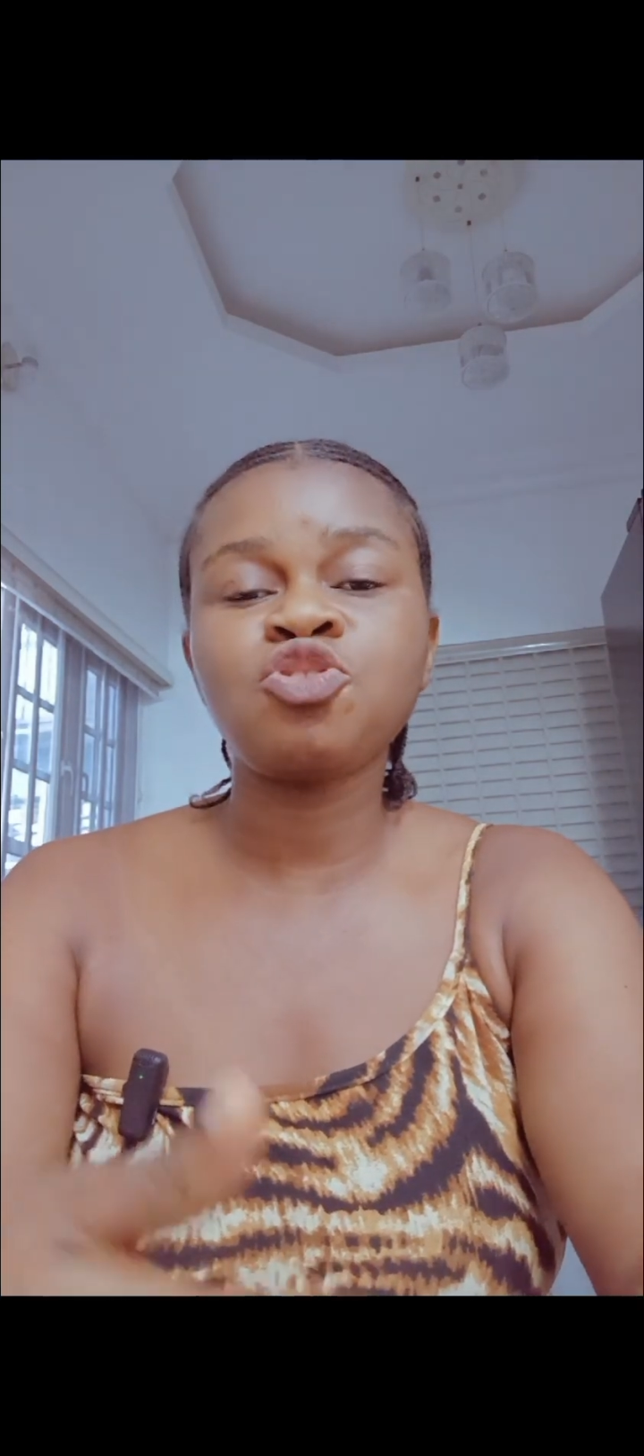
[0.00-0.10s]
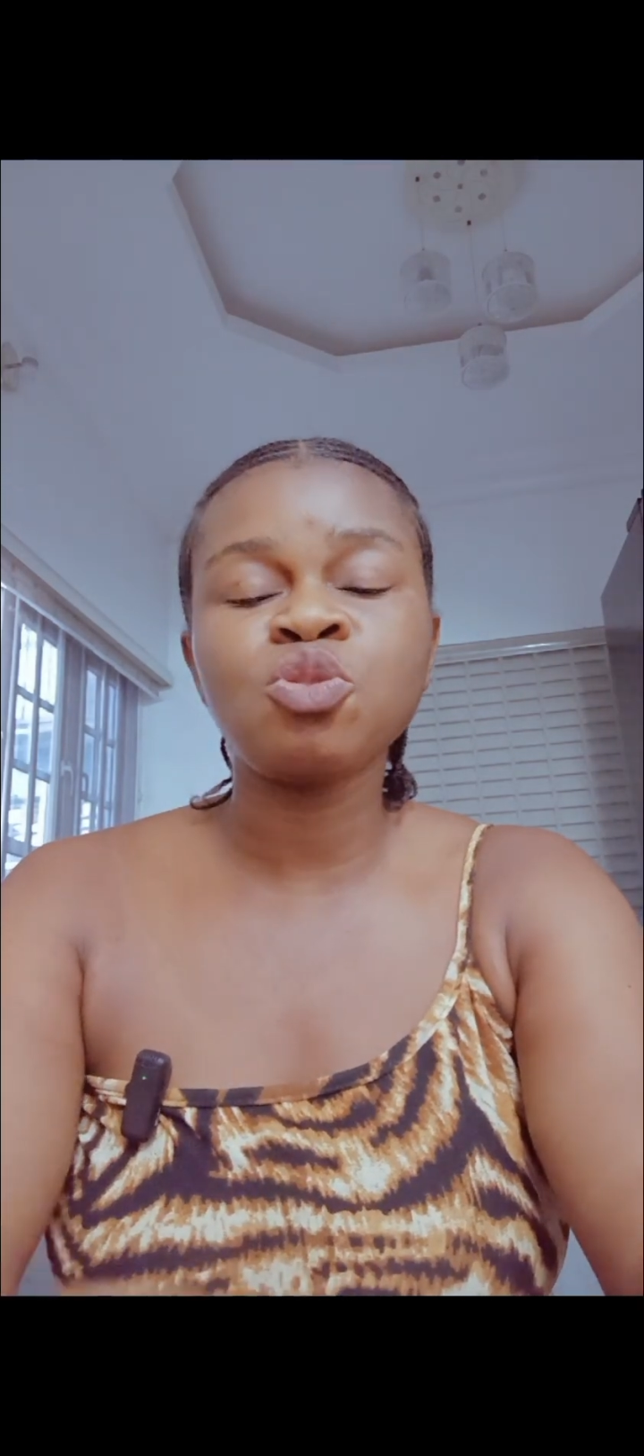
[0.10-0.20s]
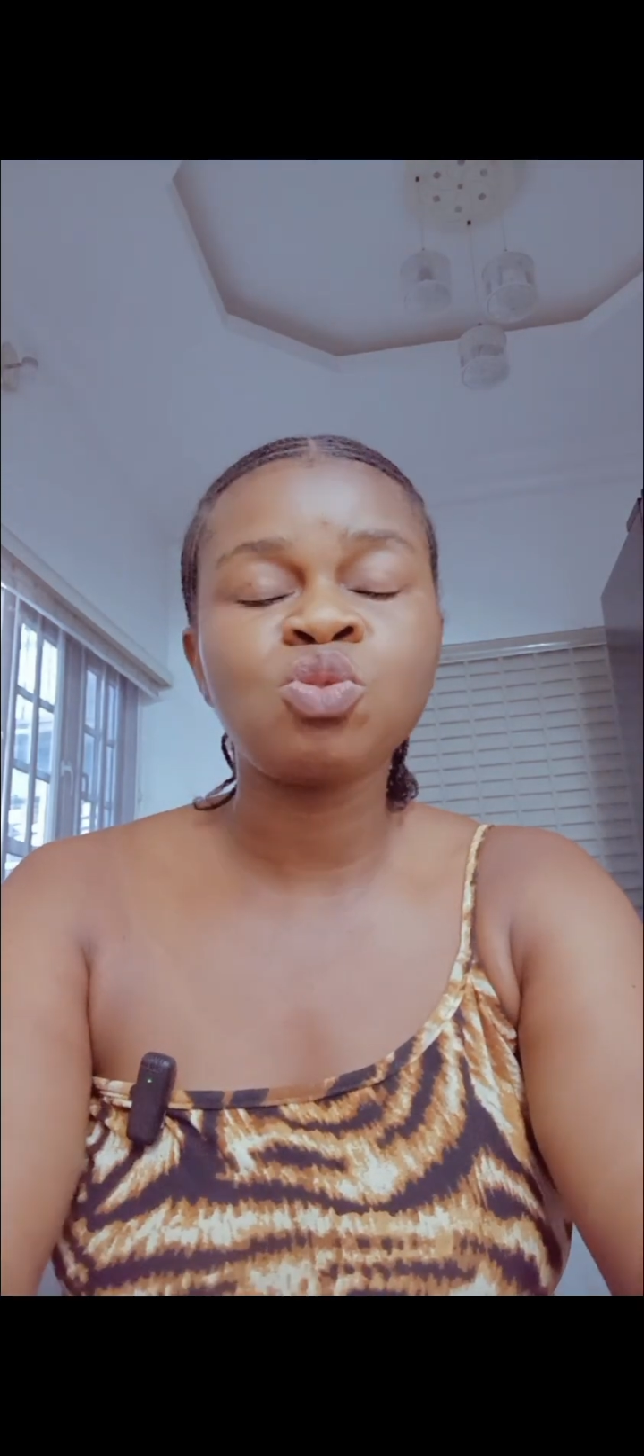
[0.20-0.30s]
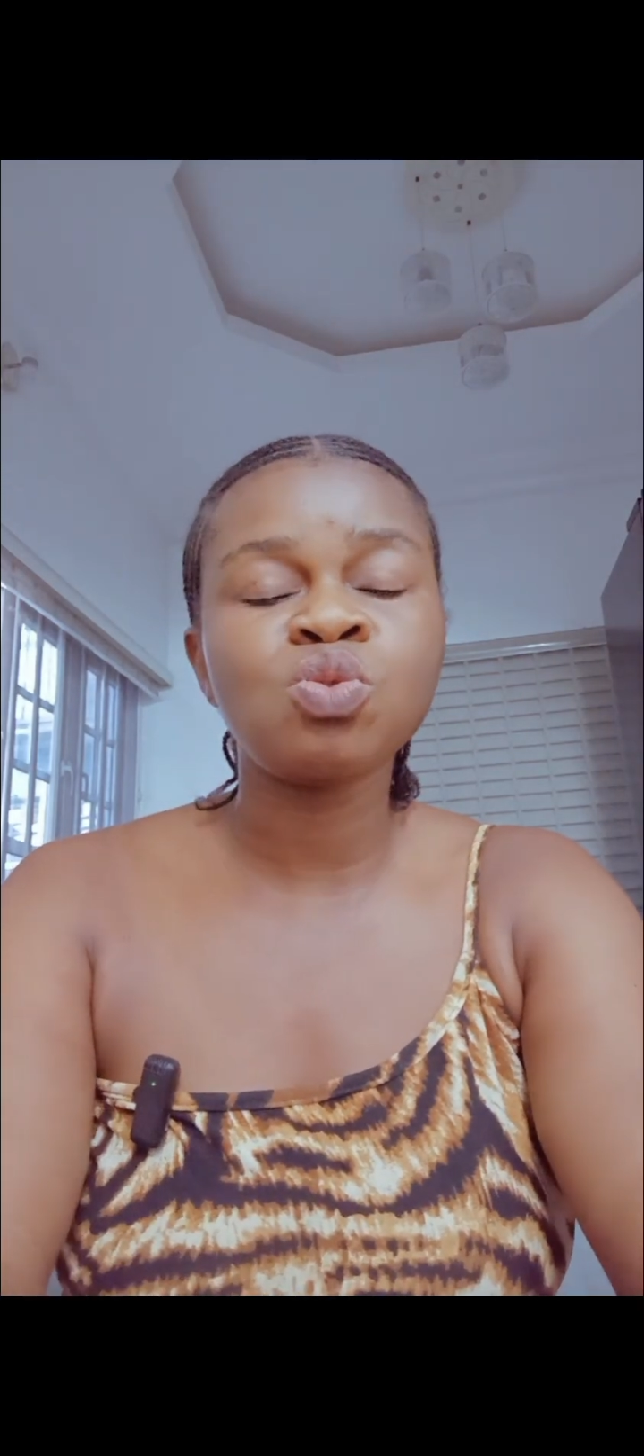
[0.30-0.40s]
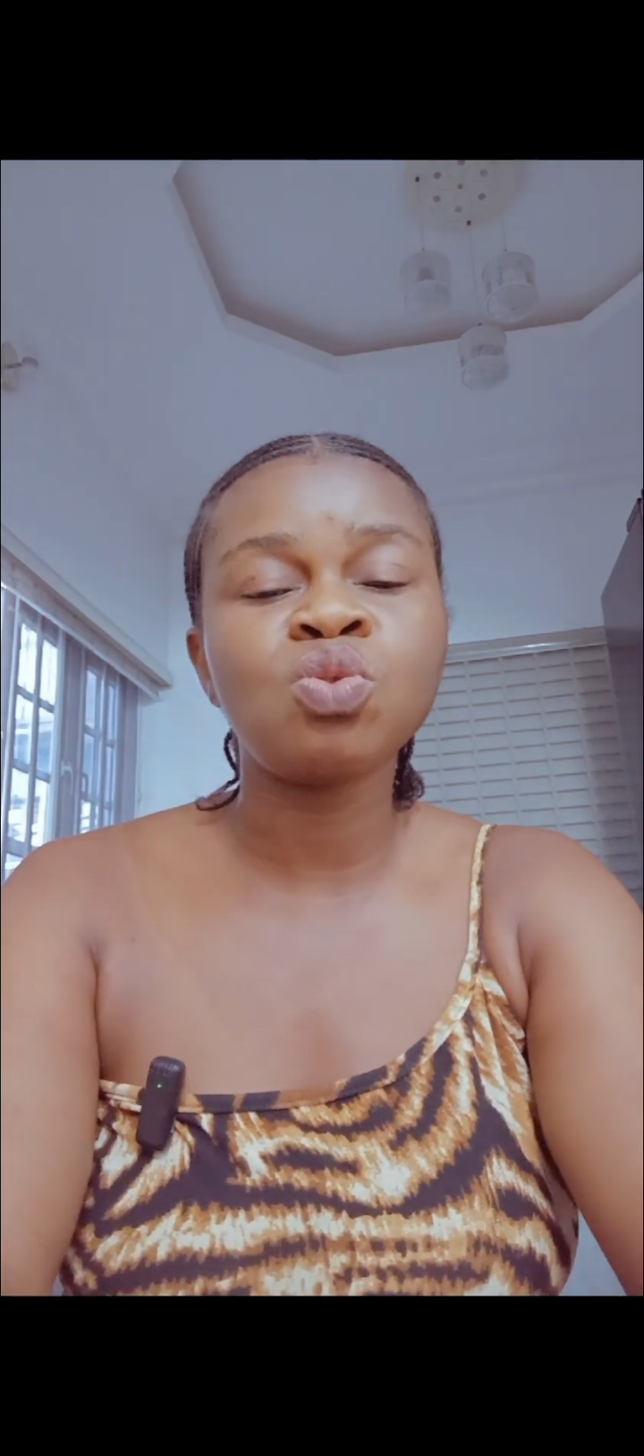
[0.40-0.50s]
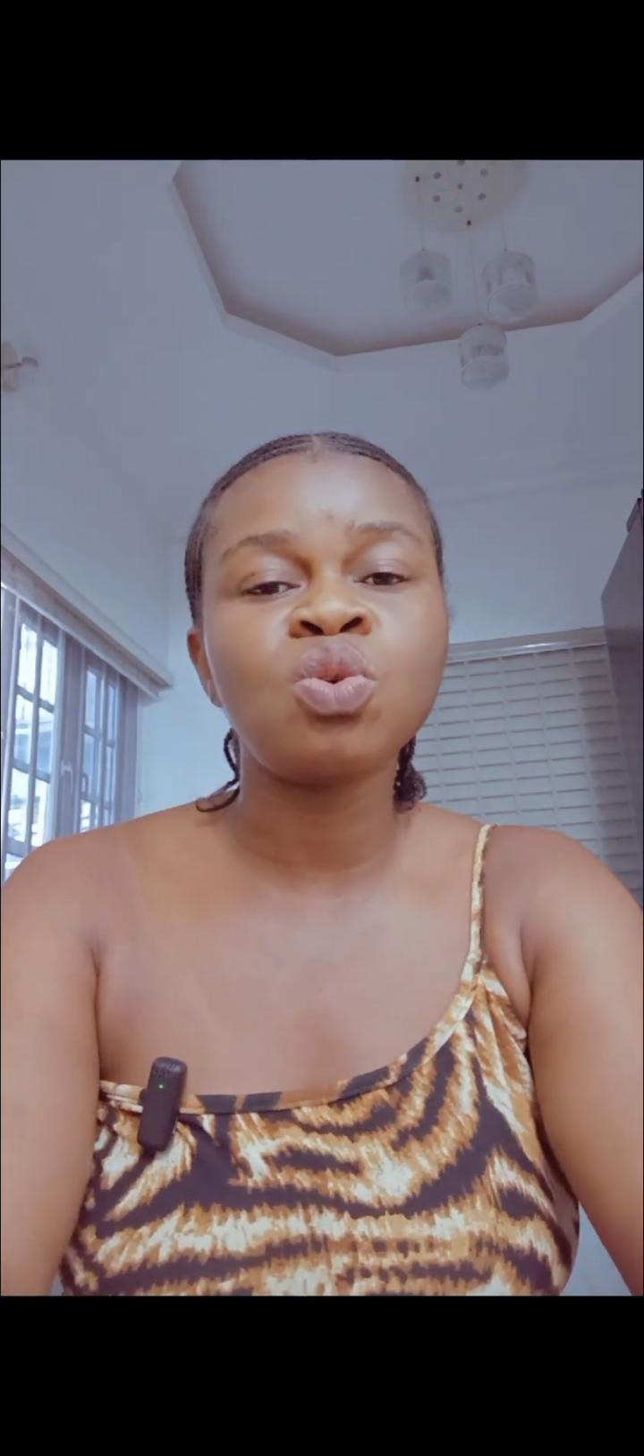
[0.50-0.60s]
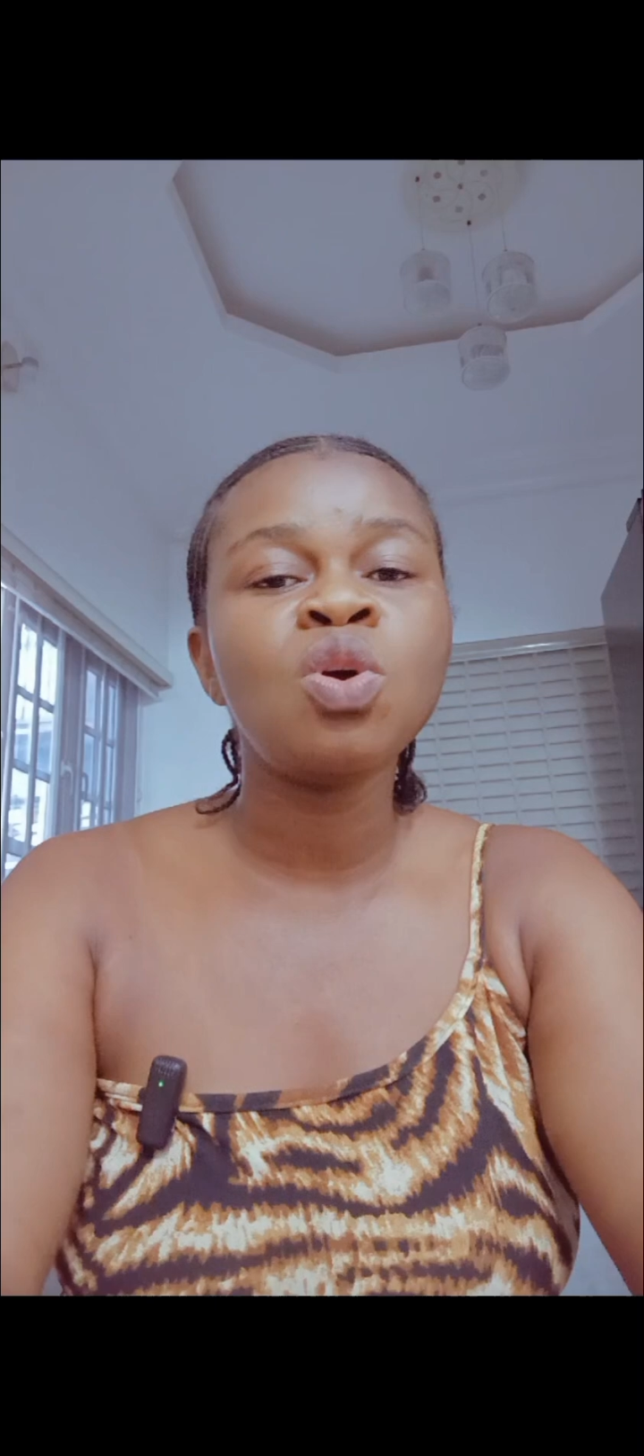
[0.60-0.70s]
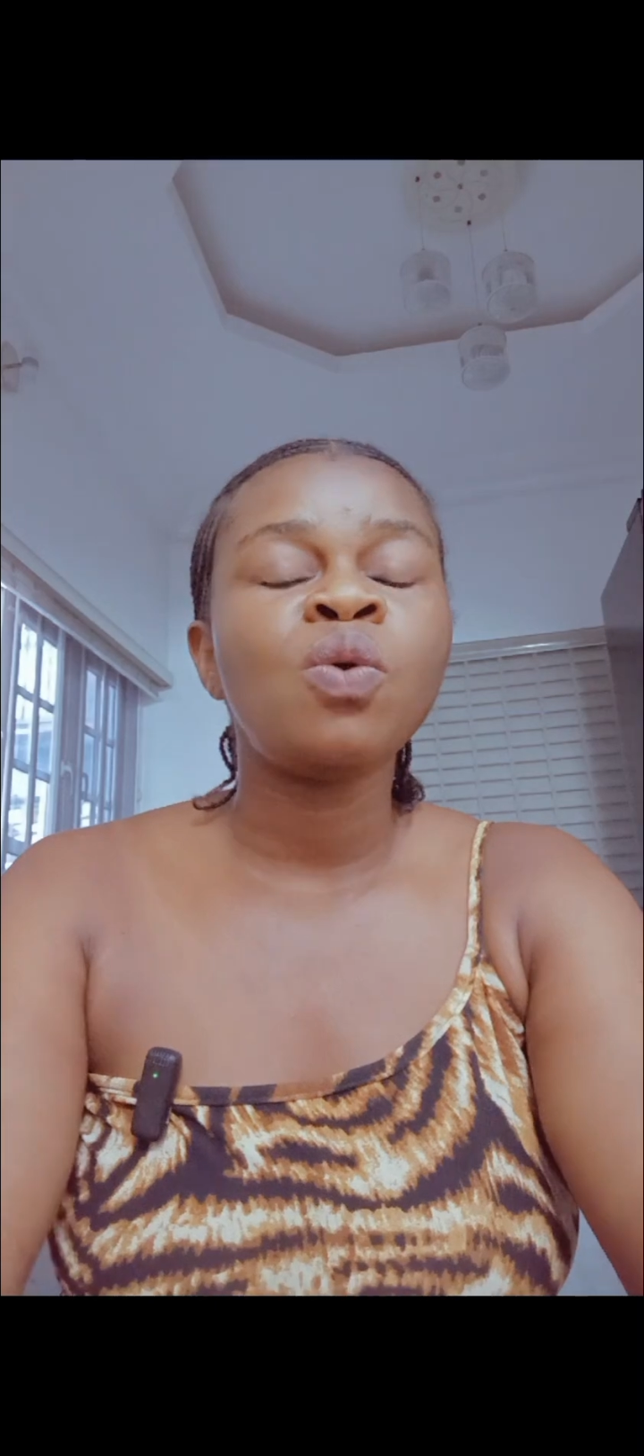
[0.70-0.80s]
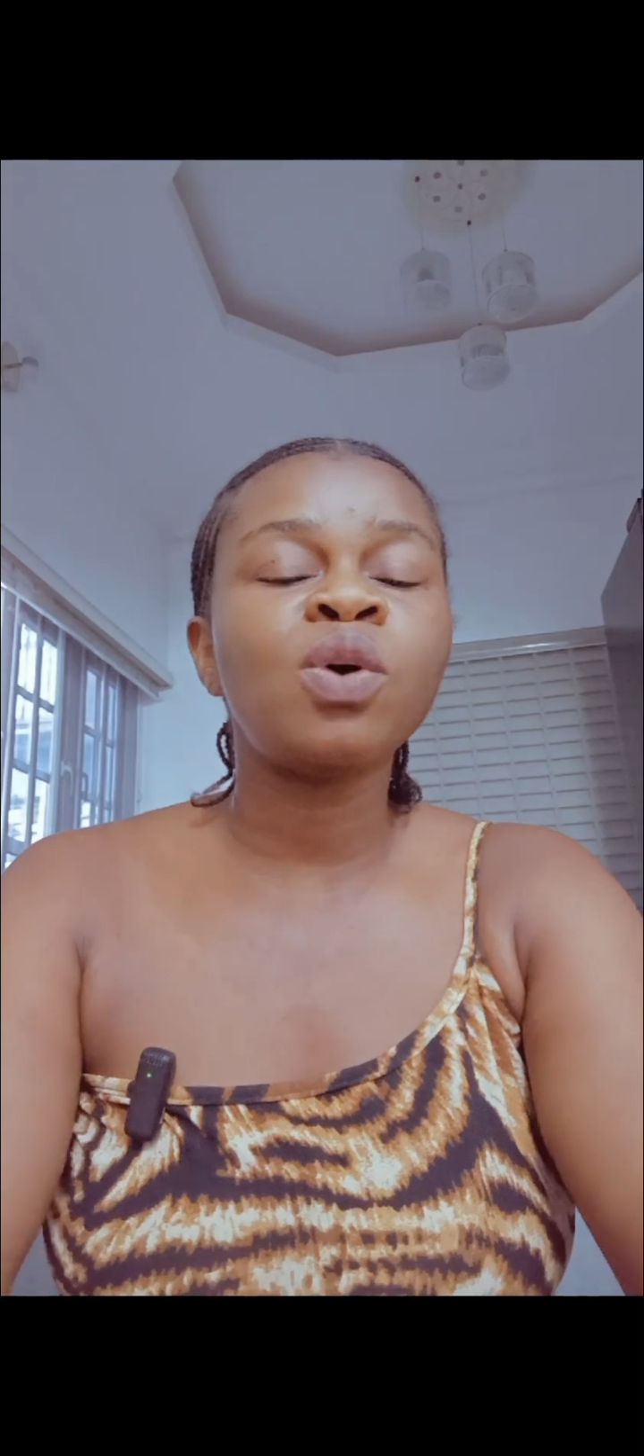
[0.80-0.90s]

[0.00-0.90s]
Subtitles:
true to